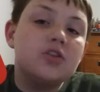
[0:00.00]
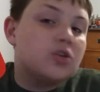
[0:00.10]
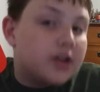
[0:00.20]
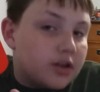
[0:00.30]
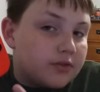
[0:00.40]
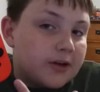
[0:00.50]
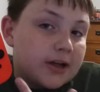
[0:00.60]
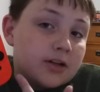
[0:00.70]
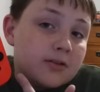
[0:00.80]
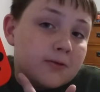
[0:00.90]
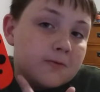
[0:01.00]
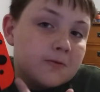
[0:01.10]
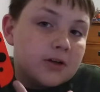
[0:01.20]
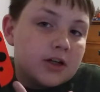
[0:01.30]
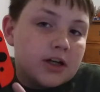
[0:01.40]
they're innovative
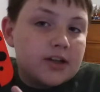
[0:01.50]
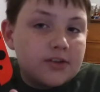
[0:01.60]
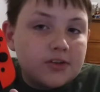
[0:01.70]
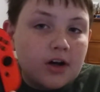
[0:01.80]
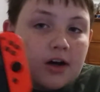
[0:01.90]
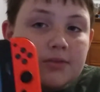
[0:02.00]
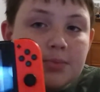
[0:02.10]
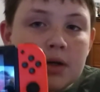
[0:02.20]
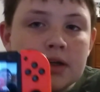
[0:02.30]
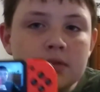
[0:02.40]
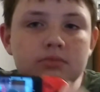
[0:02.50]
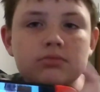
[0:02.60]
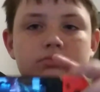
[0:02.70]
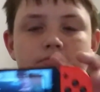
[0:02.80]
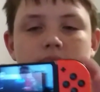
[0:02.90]
and stuff, but
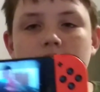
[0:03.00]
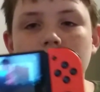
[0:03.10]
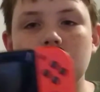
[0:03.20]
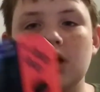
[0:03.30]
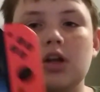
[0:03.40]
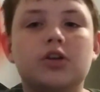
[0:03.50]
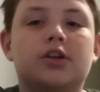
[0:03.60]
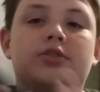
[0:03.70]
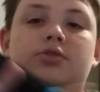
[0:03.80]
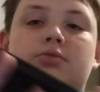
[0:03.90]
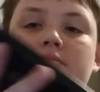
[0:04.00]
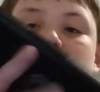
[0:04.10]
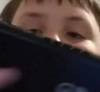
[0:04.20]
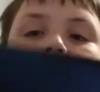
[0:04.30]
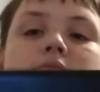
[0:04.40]
look at this.
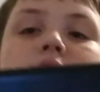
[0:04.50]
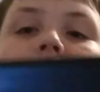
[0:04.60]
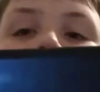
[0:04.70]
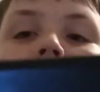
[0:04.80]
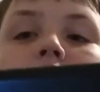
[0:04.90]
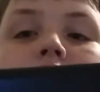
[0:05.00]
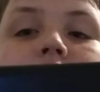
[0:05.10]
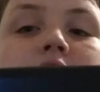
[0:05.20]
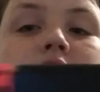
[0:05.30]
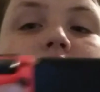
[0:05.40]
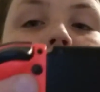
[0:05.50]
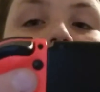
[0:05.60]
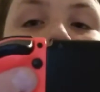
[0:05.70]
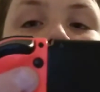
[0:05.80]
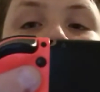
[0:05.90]
See this little
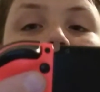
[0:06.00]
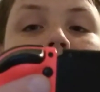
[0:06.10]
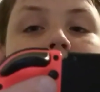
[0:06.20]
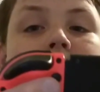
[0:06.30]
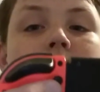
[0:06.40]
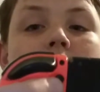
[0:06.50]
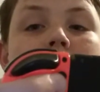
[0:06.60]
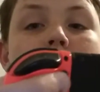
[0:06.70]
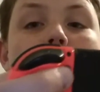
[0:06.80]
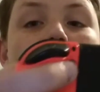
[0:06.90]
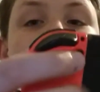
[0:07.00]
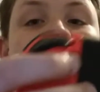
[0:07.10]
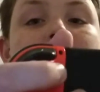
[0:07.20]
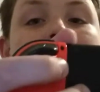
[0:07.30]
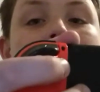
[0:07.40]
button right here? You hold
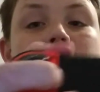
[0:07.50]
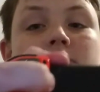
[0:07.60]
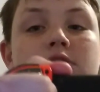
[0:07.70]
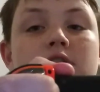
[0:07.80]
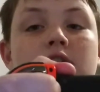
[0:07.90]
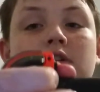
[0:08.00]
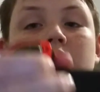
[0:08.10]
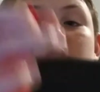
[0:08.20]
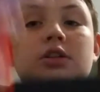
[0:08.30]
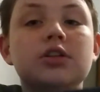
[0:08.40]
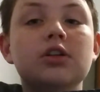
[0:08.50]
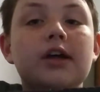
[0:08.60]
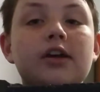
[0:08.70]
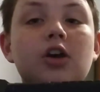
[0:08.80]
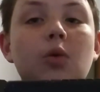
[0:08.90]
it down to
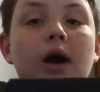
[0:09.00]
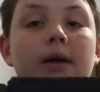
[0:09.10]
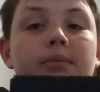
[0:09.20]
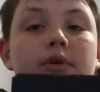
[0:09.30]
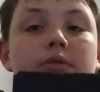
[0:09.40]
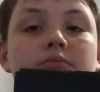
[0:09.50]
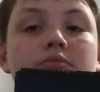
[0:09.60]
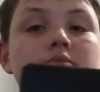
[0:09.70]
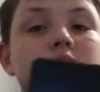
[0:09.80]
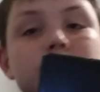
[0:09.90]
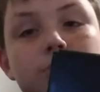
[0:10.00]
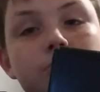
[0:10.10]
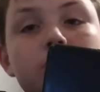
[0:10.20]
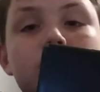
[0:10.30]
let it go up. Simple